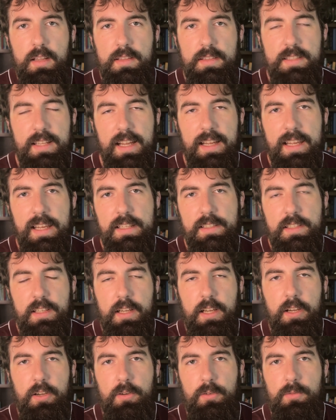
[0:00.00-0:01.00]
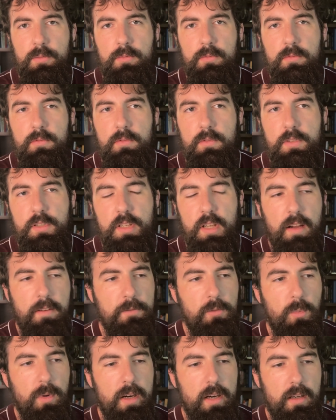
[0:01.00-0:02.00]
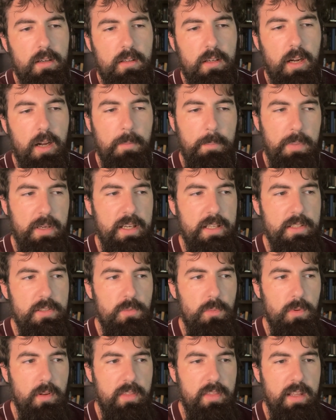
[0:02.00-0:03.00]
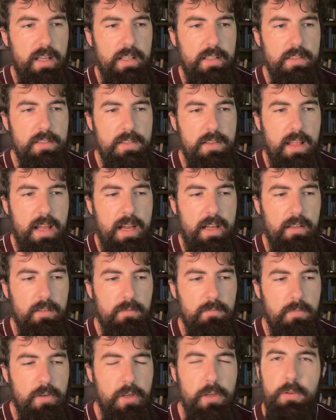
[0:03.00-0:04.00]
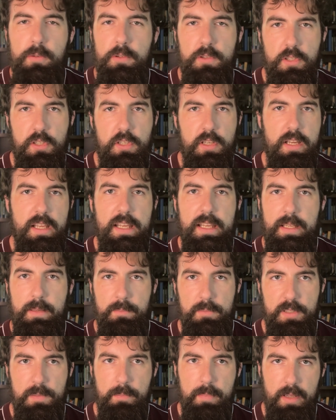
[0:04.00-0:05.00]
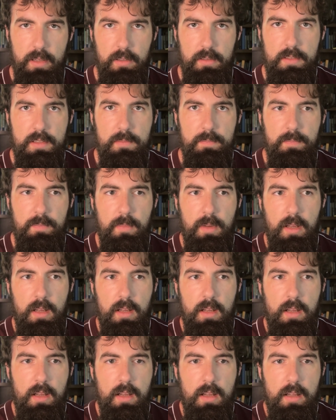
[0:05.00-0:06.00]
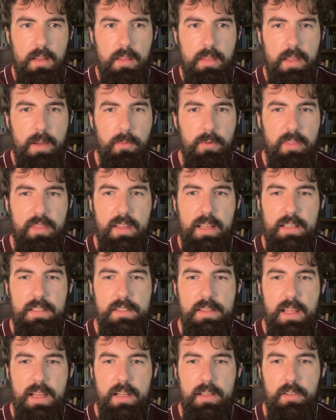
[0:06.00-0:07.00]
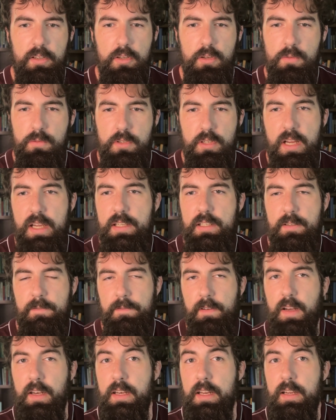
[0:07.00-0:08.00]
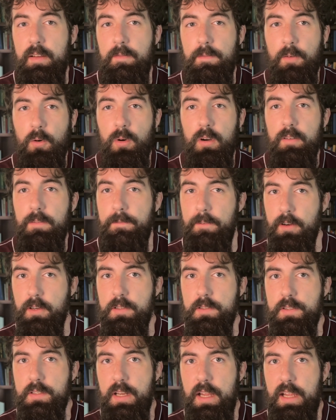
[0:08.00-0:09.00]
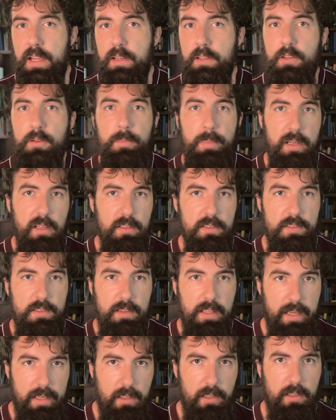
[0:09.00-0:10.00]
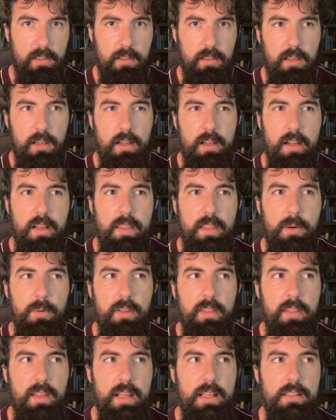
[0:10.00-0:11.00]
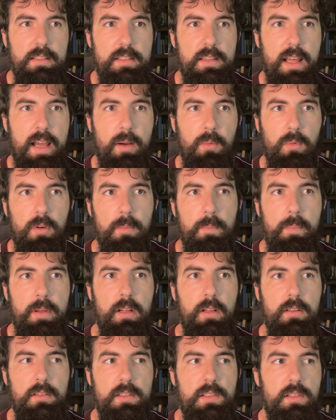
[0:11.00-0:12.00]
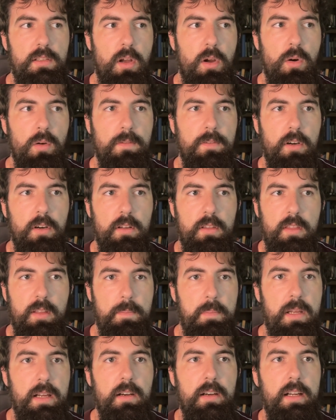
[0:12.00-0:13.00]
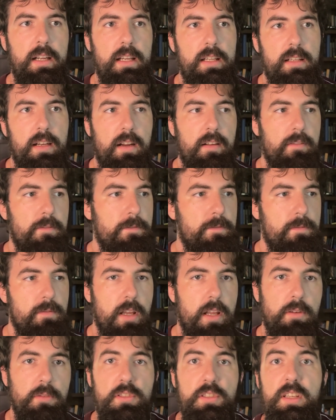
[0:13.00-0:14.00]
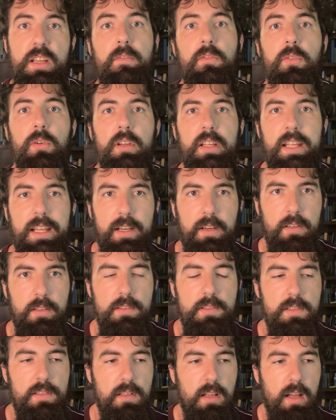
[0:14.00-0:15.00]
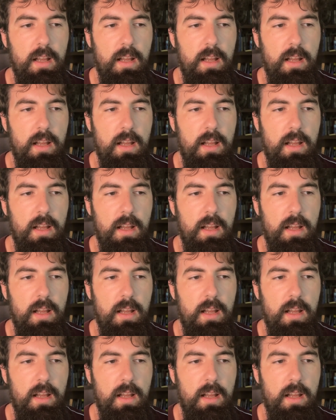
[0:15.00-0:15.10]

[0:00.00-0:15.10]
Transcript: Decades ago, software companies were things that huge teams built. They were things that you chased funding for first and you built later. They were things that were built over the period of, several years.